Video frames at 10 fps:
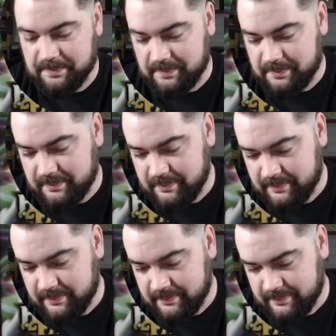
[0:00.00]

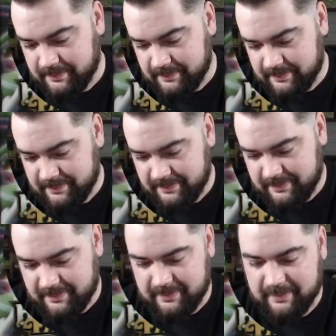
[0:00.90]

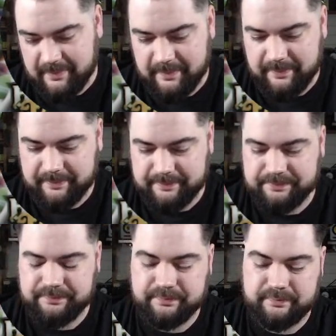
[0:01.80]

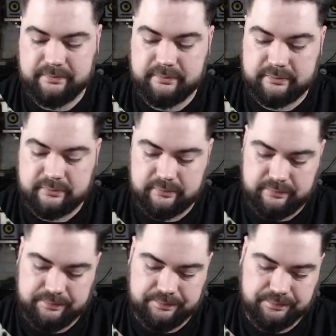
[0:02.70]

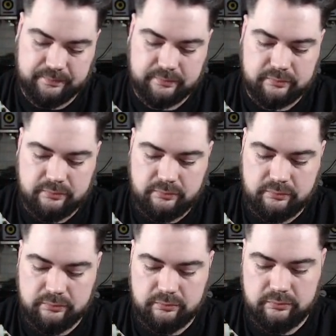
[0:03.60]

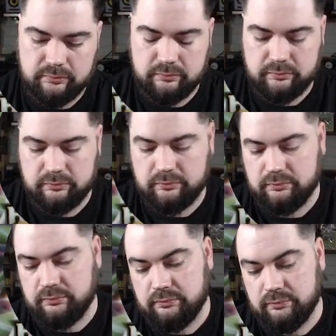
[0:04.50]

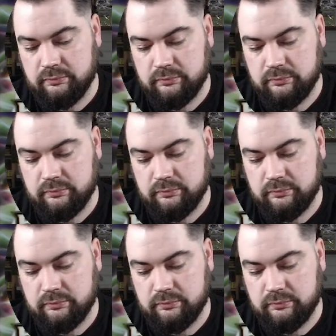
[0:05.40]
Nobody speaks.